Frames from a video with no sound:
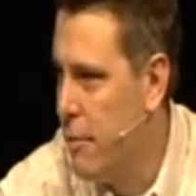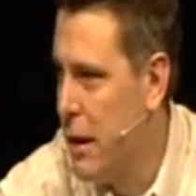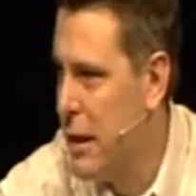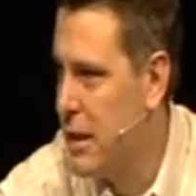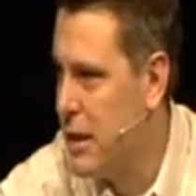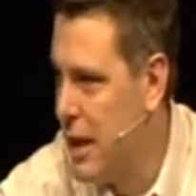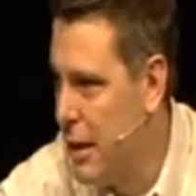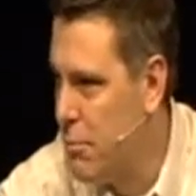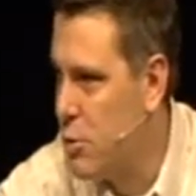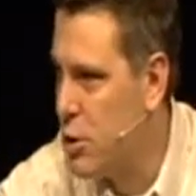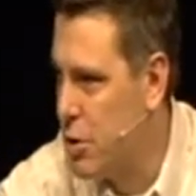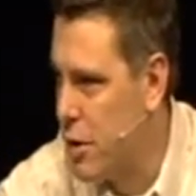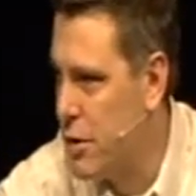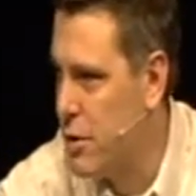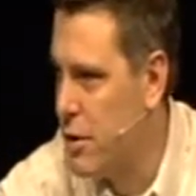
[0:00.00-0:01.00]
Be a
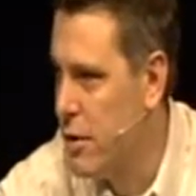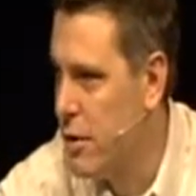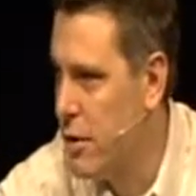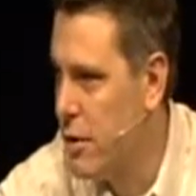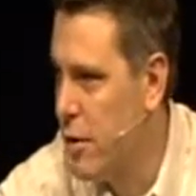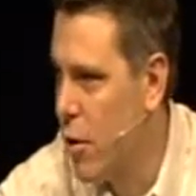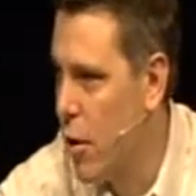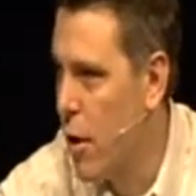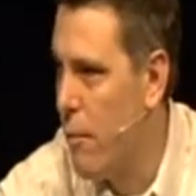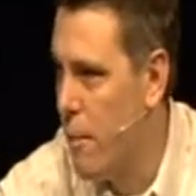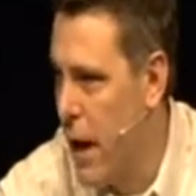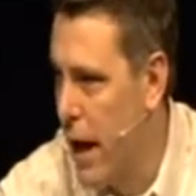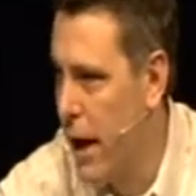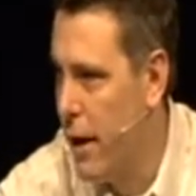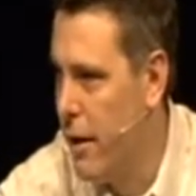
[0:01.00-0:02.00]
seamstress or a
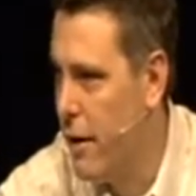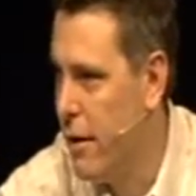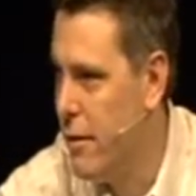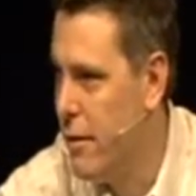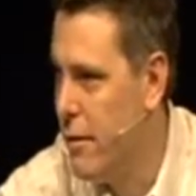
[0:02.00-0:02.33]
maid.